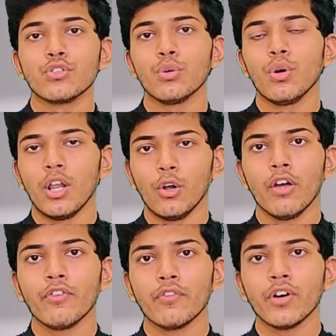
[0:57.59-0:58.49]
So
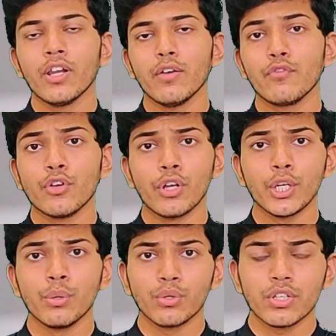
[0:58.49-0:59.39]
hello everyone, if
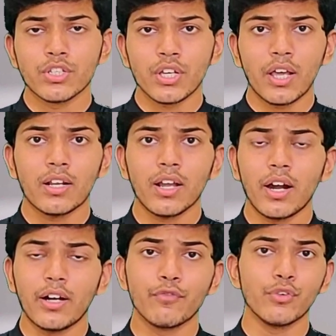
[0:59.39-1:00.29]
you are new to this
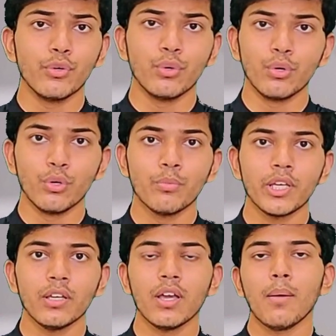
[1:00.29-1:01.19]
channel and if you don't
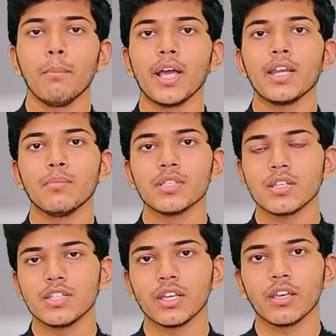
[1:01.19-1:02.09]
know me, my name
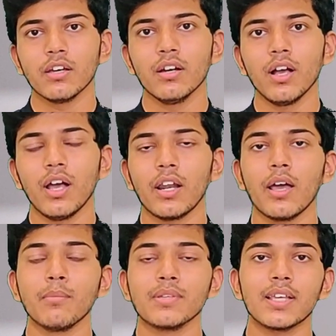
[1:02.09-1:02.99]
is Ajinkya
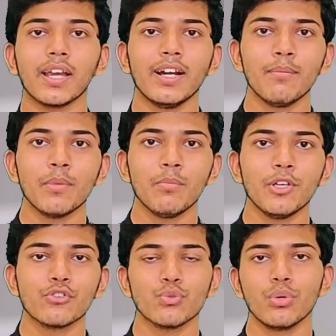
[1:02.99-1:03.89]
and I am a second M B B